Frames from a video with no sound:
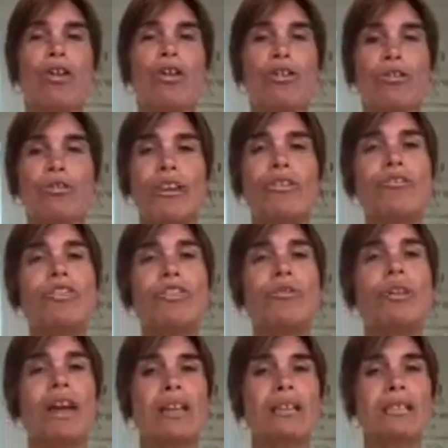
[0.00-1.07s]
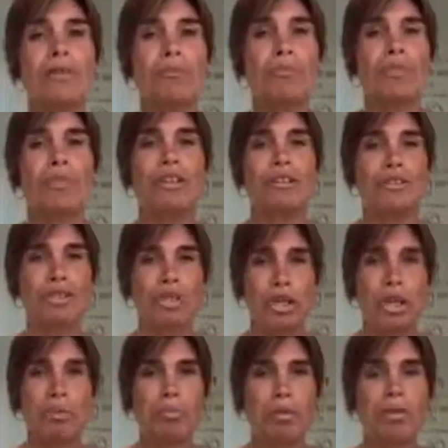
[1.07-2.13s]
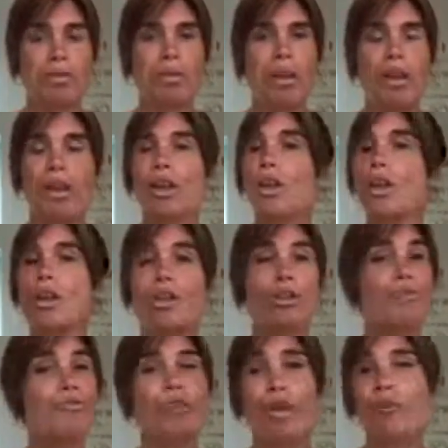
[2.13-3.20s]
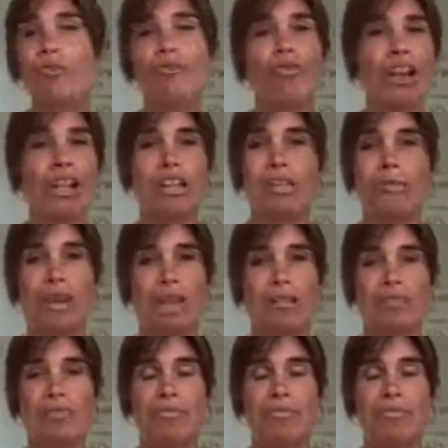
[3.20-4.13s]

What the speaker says: or if you get something cheap, you don't value it.